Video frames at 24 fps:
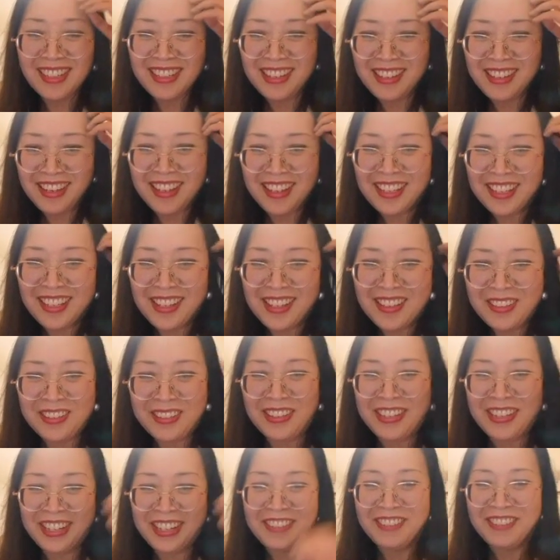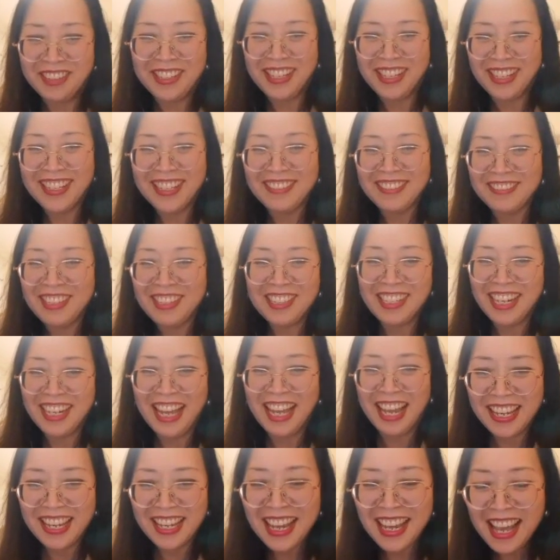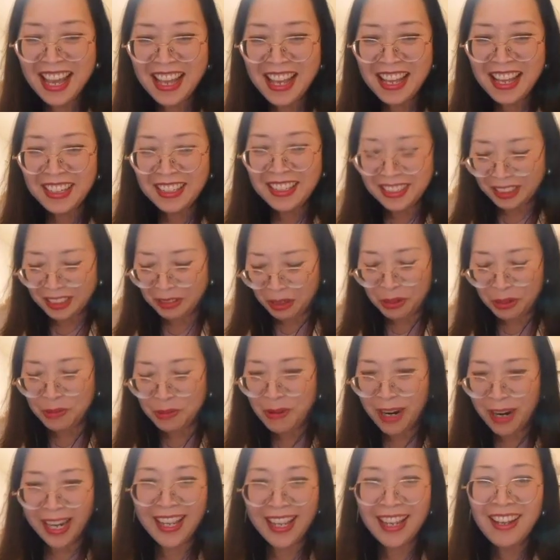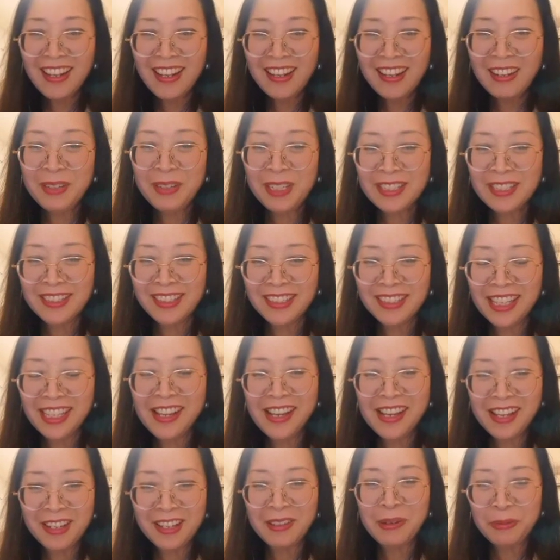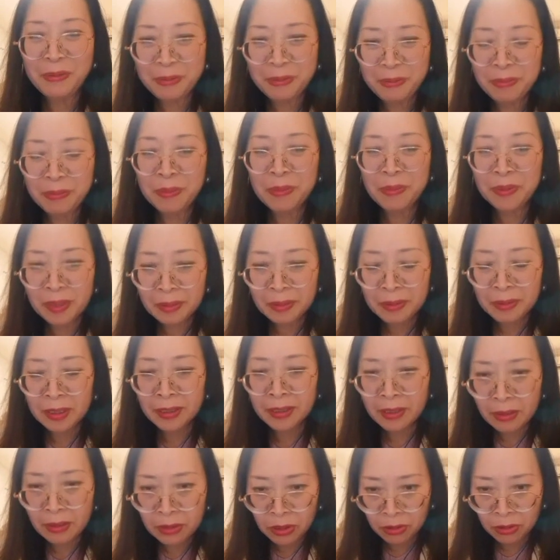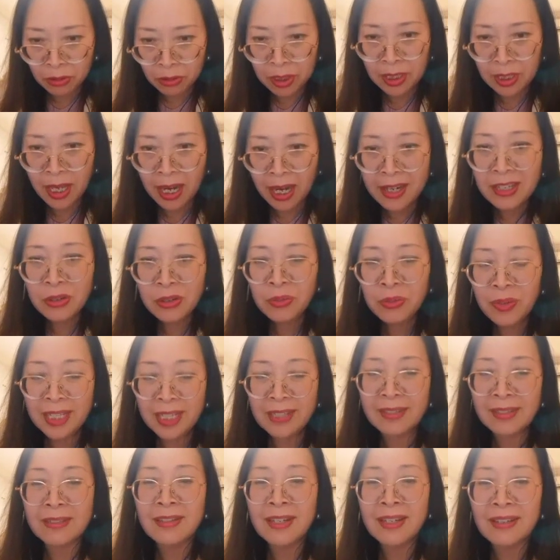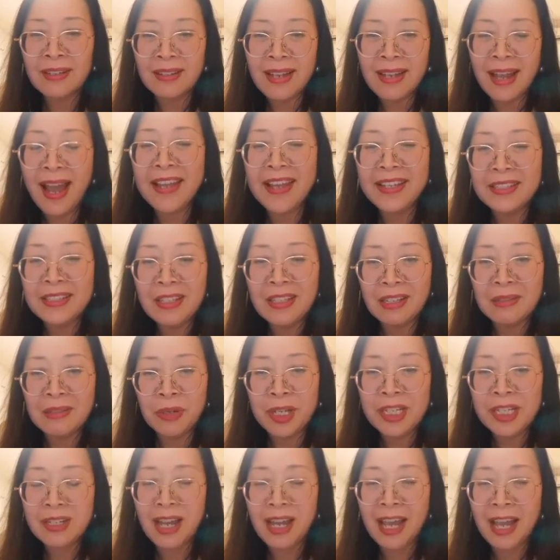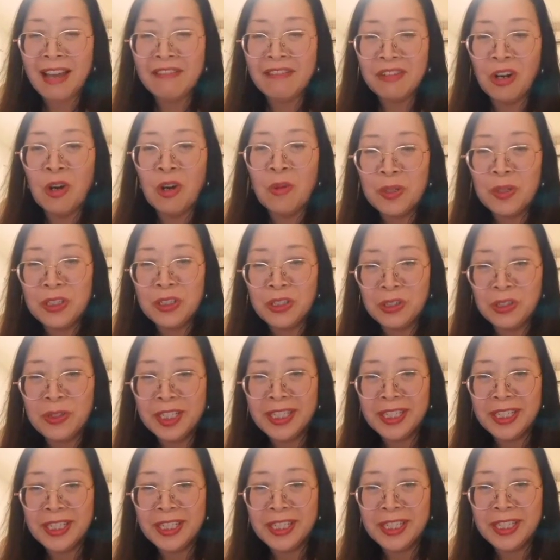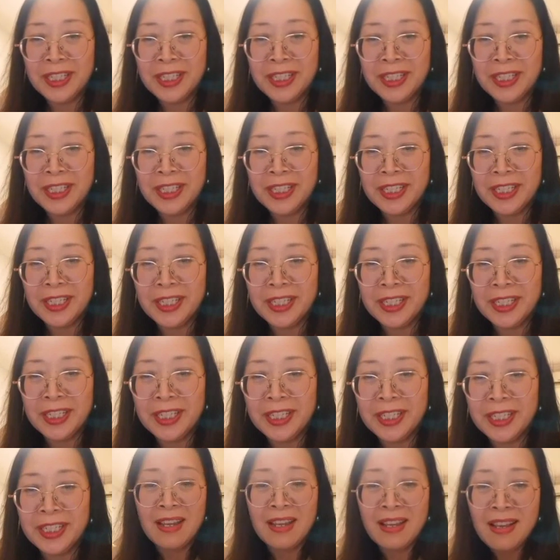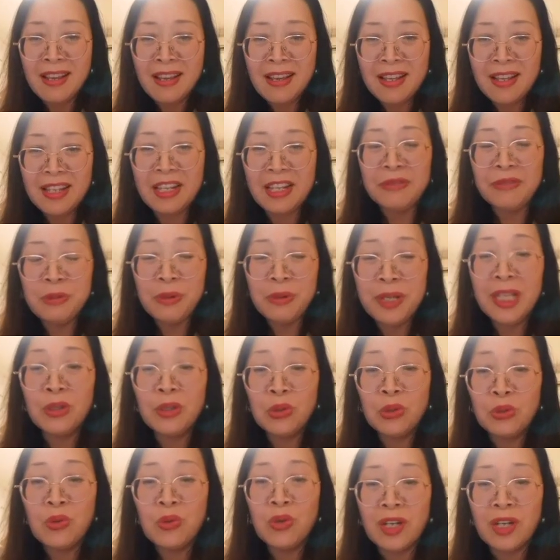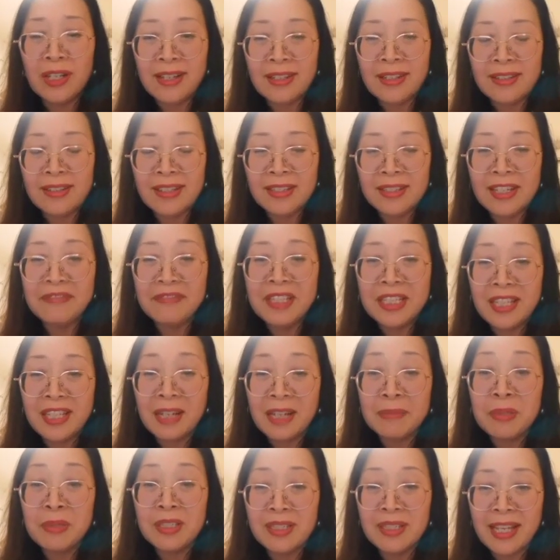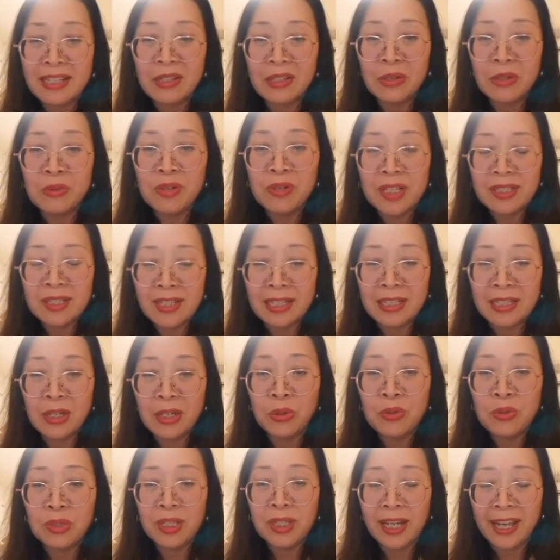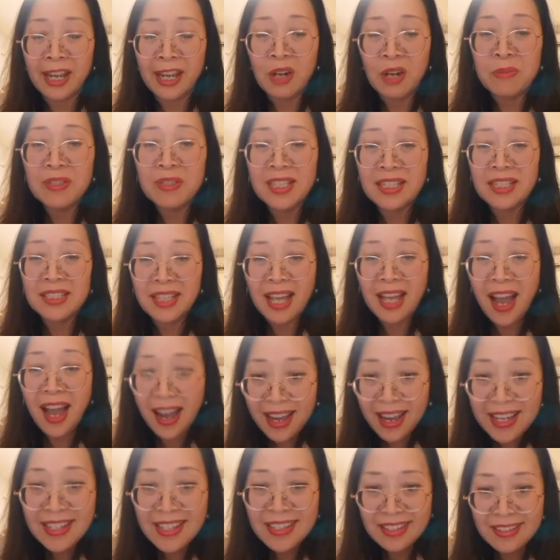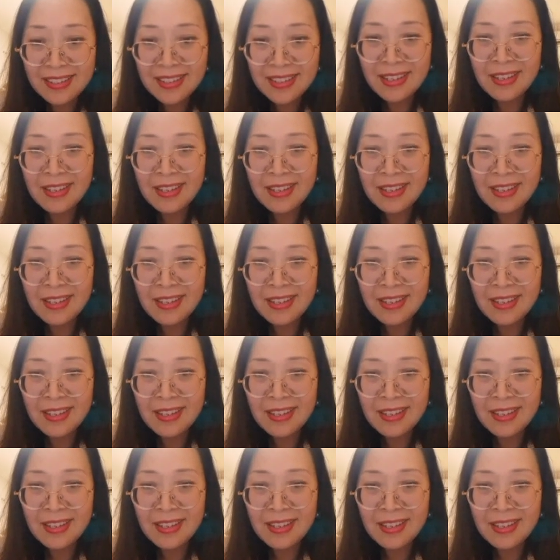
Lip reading: Yeah, sorry for that, for the line. Don't know why. But to start with the line which have opportunities, that's really, if we do a 7-step standard works that could help the site